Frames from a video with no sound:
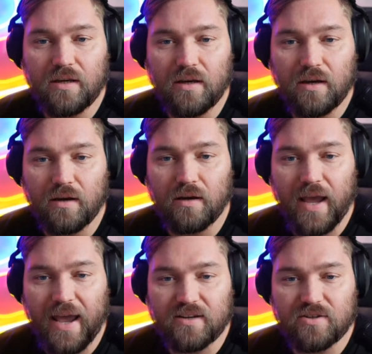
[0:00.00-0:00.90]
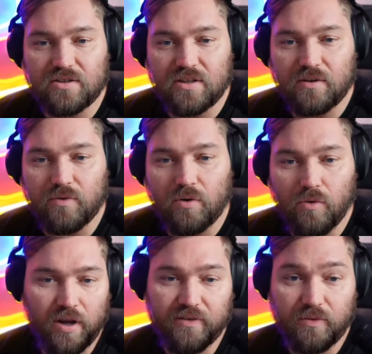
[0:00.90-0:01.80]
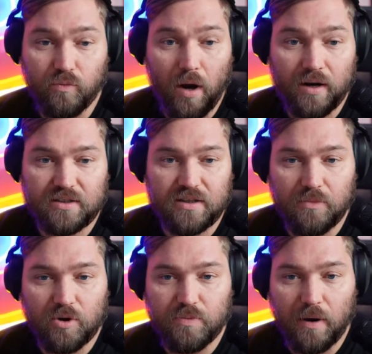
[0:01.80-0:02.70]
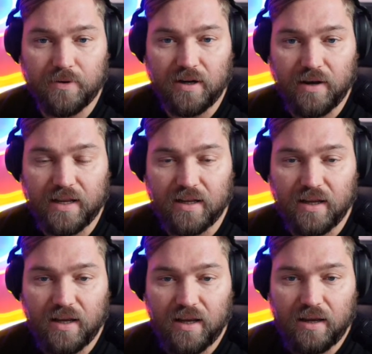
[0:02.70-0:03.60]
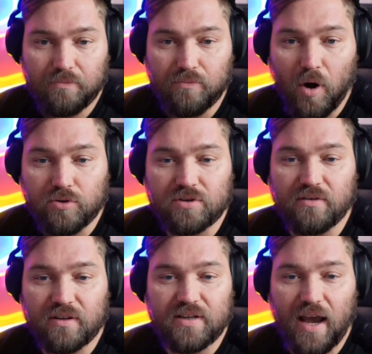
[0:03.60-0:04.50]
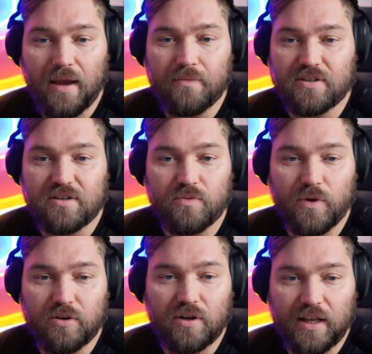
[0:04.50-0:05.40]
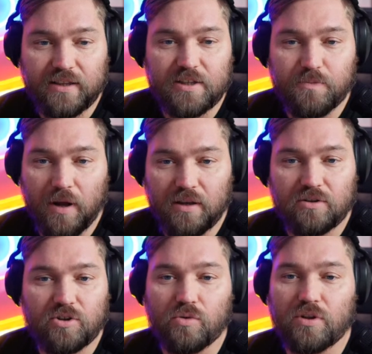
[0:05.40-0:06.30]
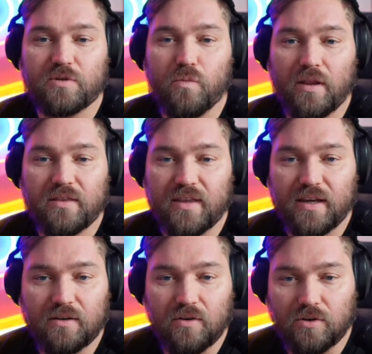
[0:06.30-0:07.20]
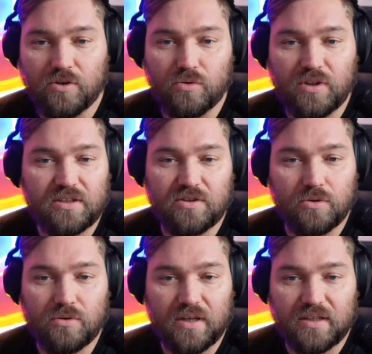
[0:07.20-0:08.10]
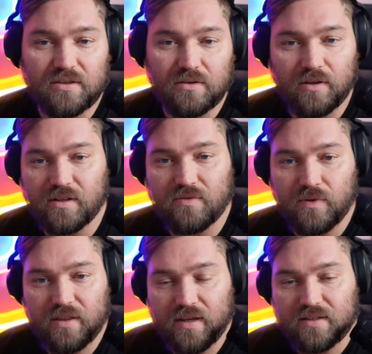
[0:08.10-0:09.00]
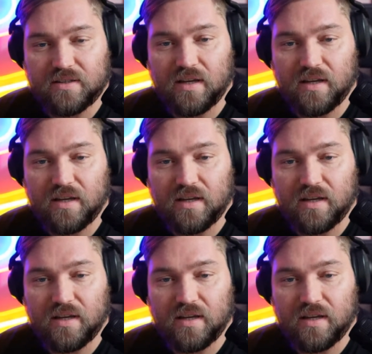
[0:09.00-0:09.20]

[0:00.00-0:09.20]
actions in a row, or even one is the most popular, right? Most of the time it's just when you click this button, do this one thing, or do these 2 things, or these 3 things.